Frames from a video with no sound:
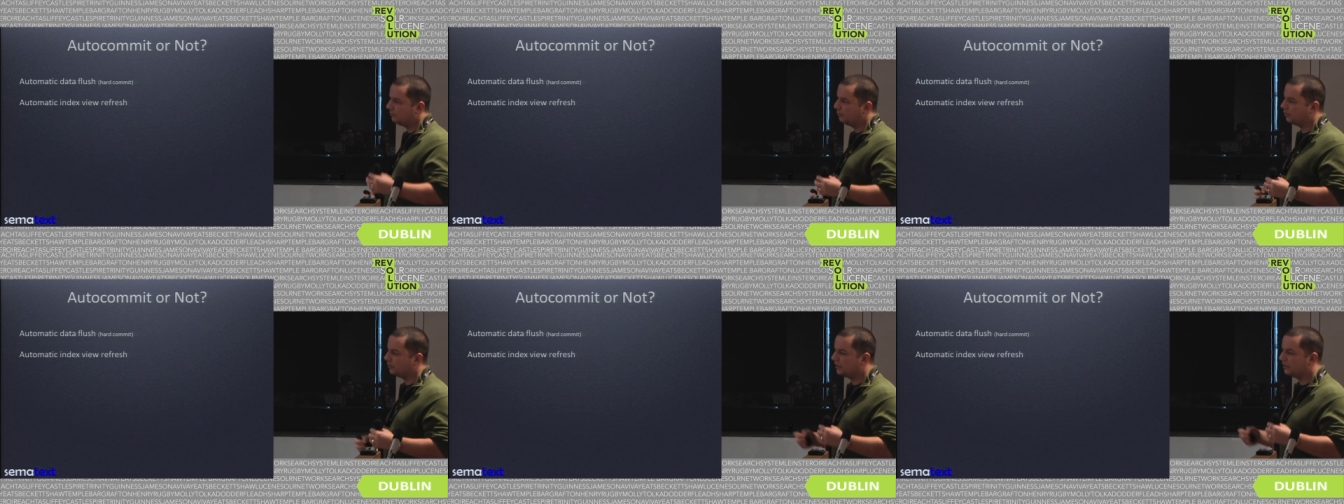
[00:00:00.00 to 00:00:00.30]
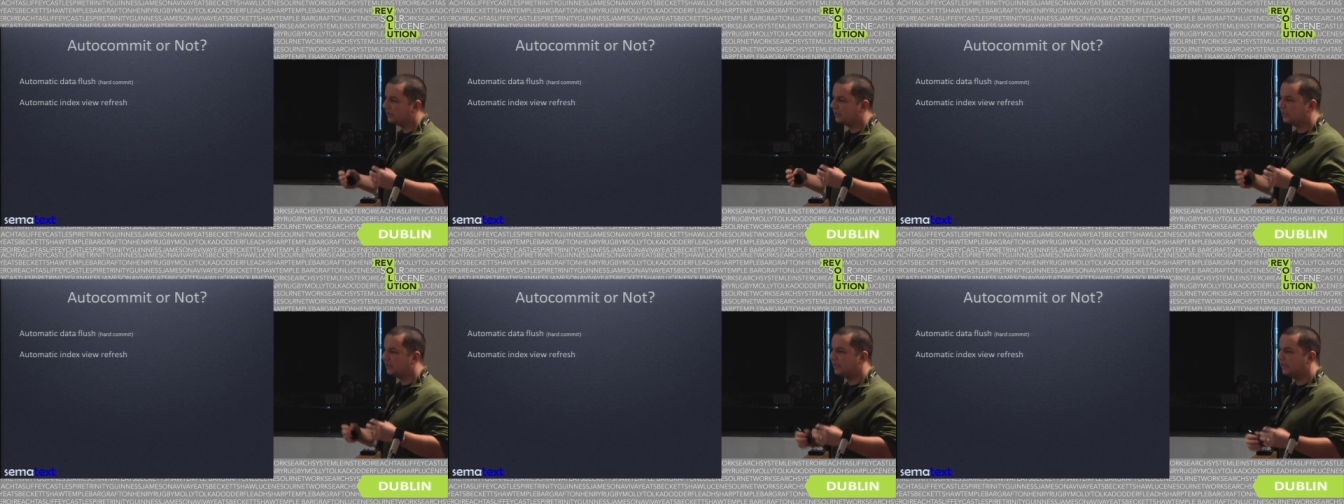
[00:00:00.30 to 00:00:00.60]

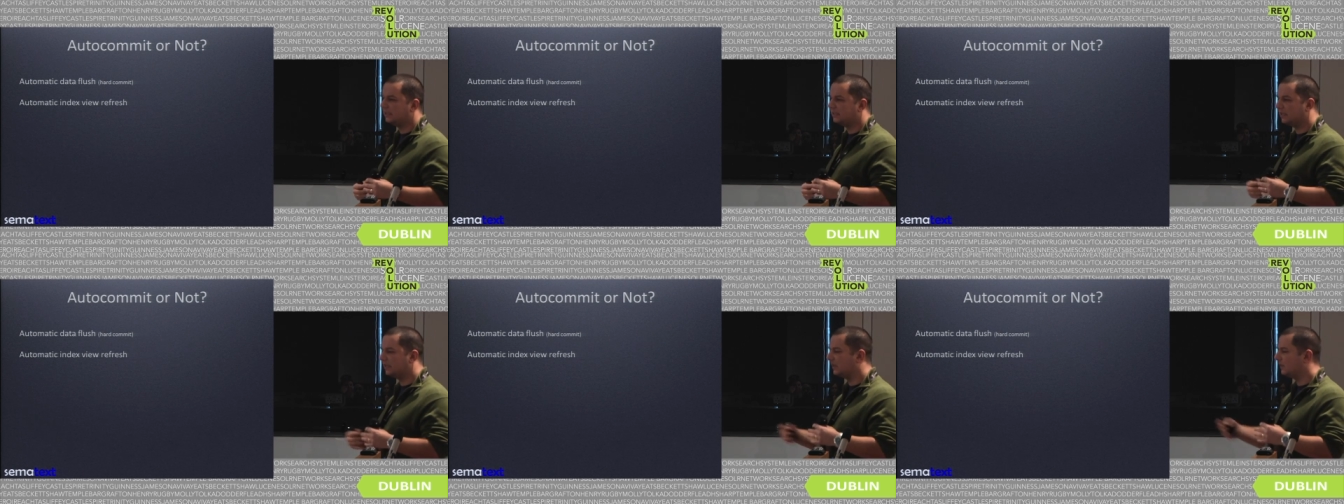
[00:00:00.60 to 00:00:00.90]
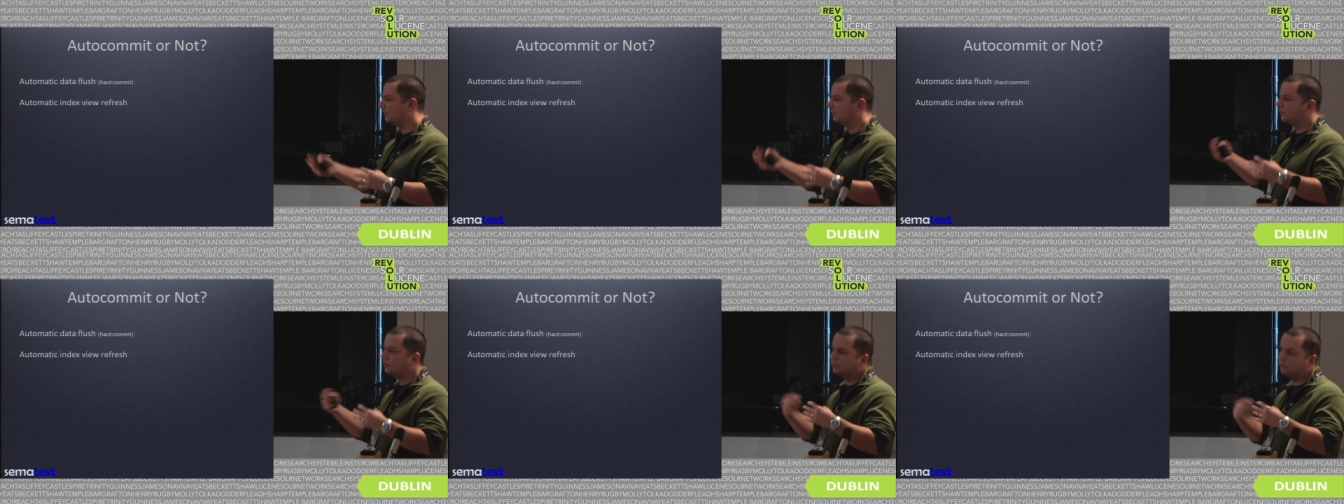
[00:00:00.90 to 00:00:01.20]
putting the data
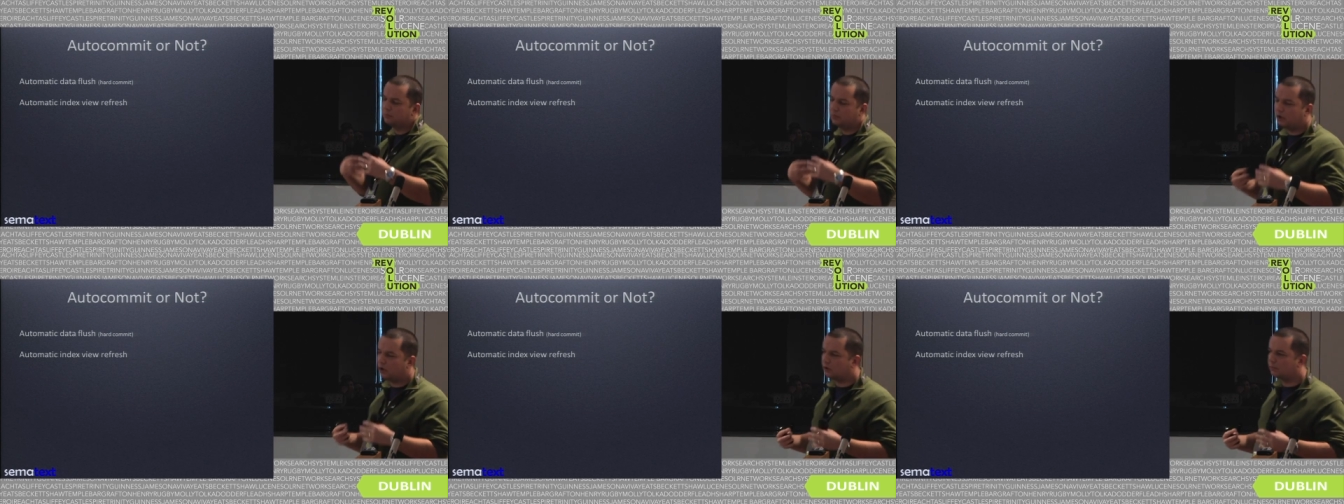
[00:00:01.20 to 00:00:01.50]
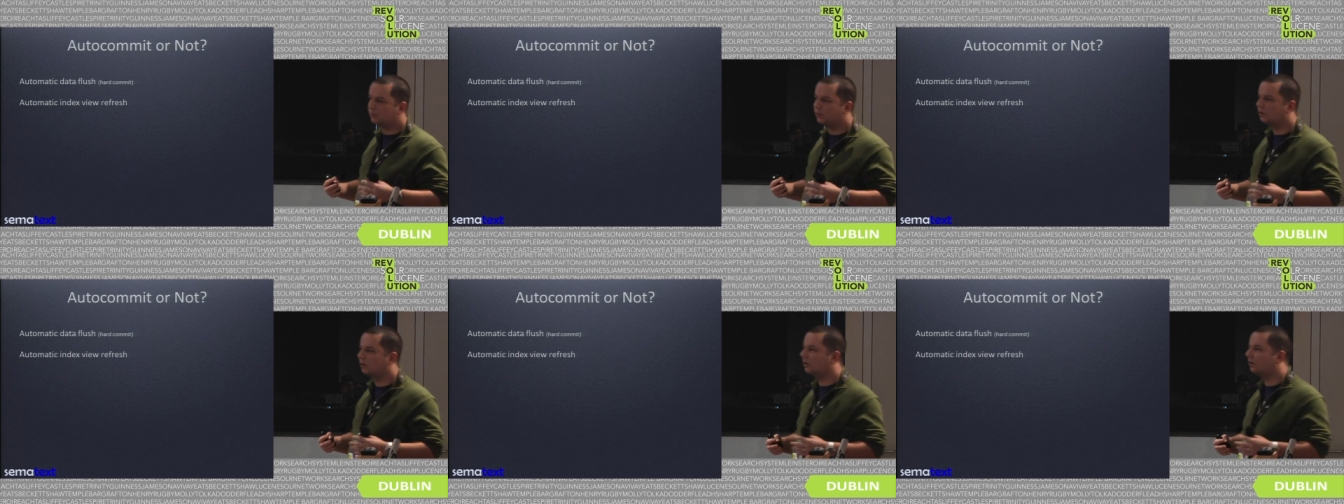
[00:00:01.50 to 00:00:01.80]
there for blog
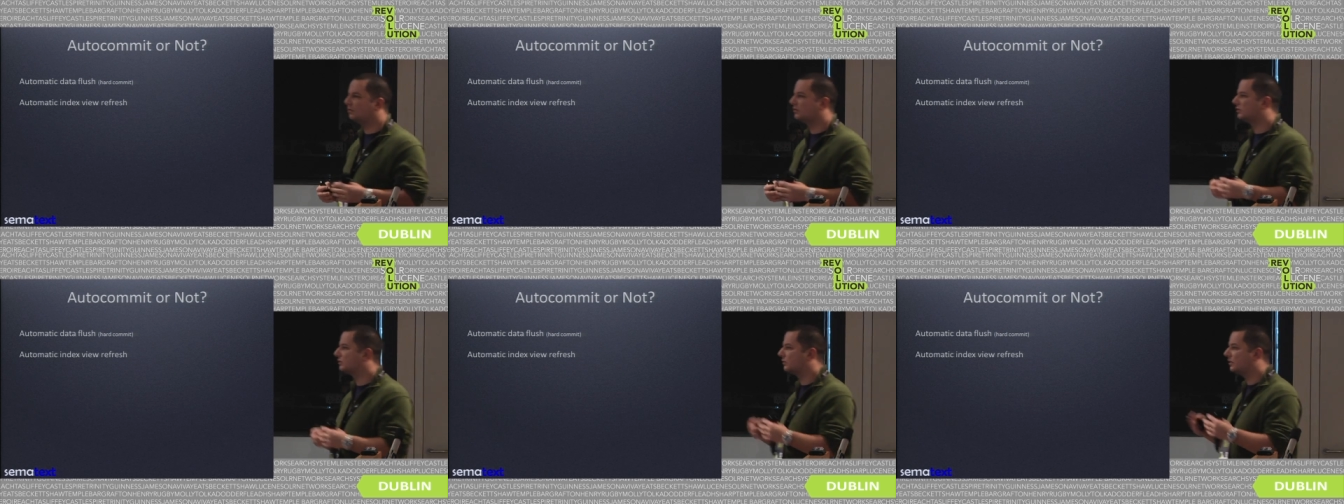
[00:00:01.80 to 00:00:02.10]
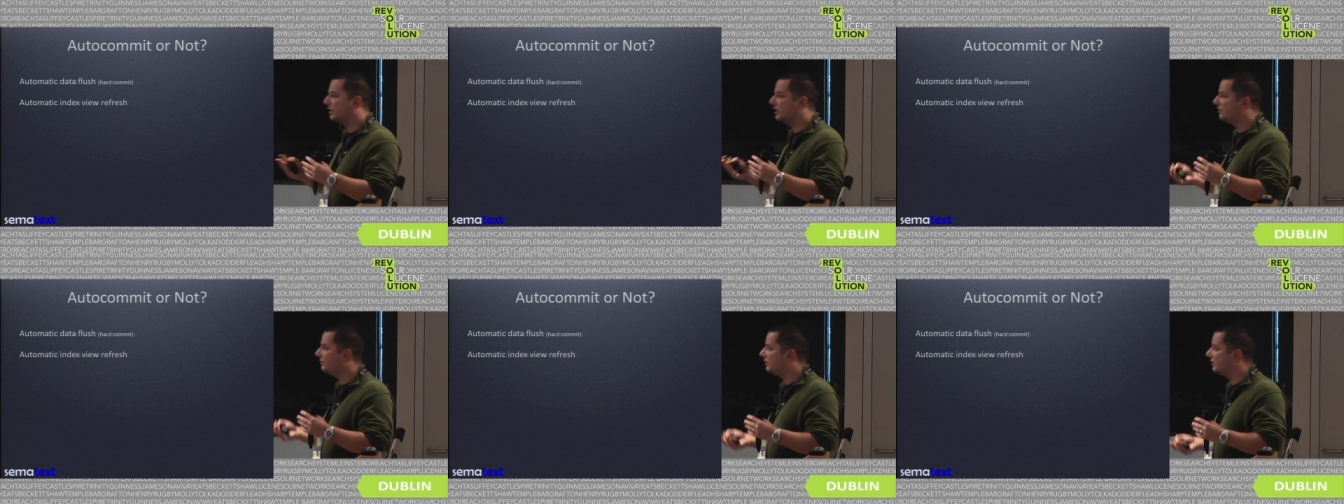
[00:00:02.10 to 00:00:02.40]
posts or
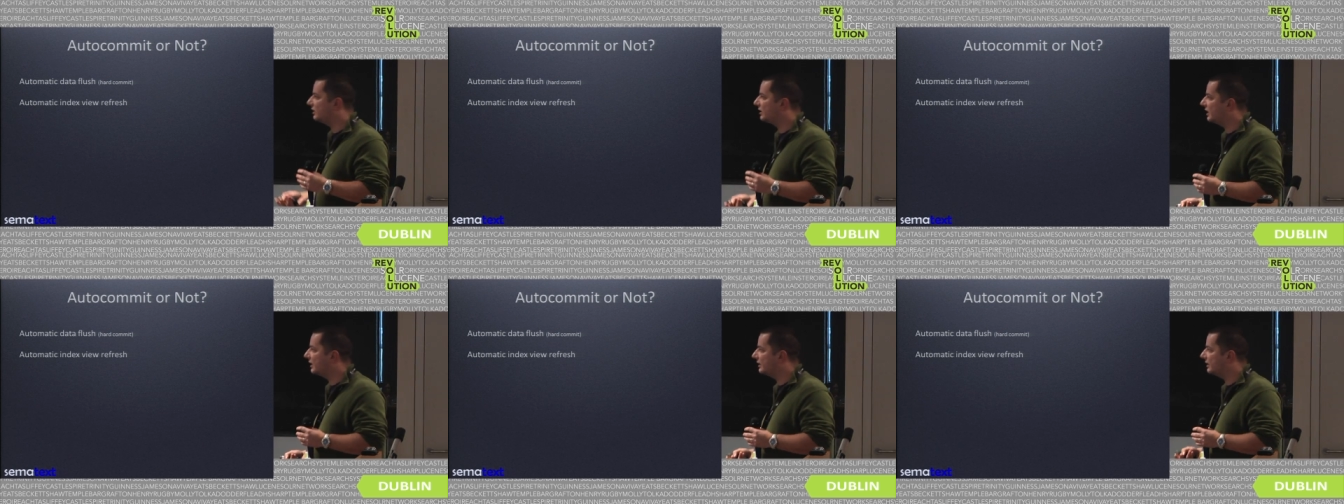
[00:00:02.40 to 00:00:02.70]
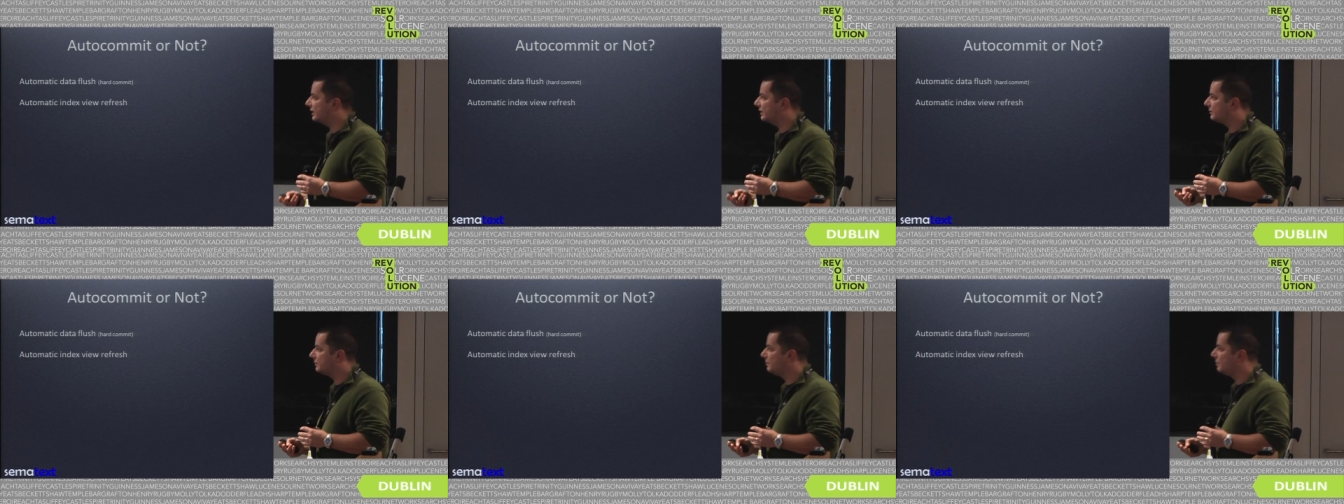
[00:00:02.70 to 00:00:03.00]
anything like
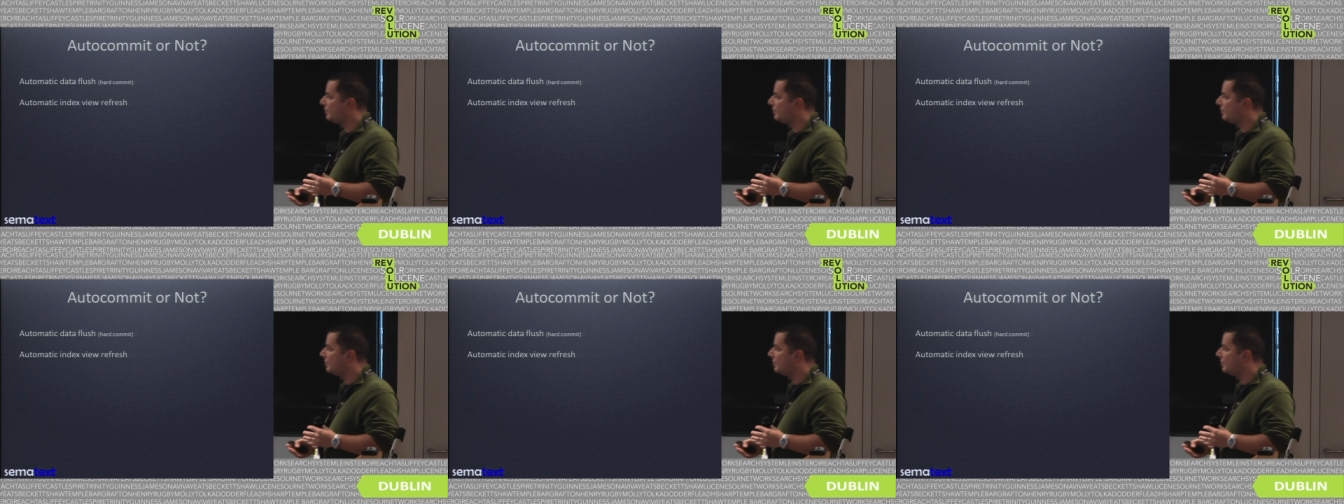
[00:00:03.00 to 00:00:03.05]
that.